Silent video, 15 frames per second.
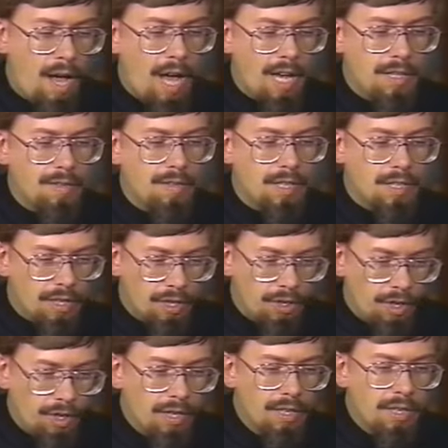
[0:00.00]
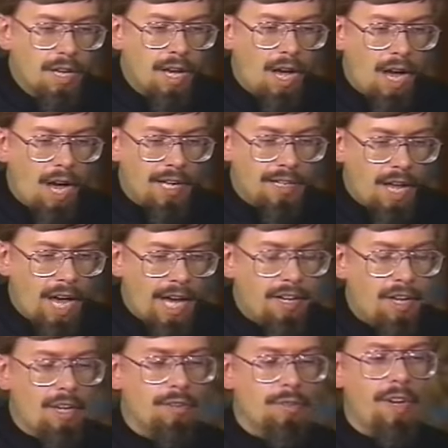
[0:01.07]
In the year
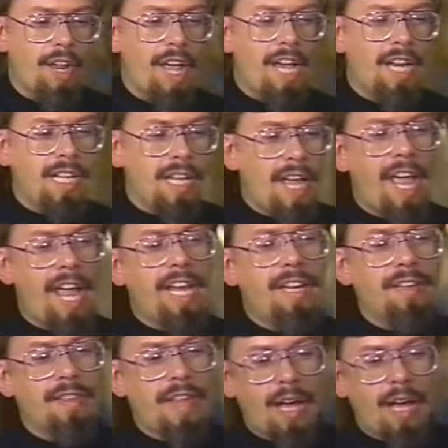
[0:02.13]
988,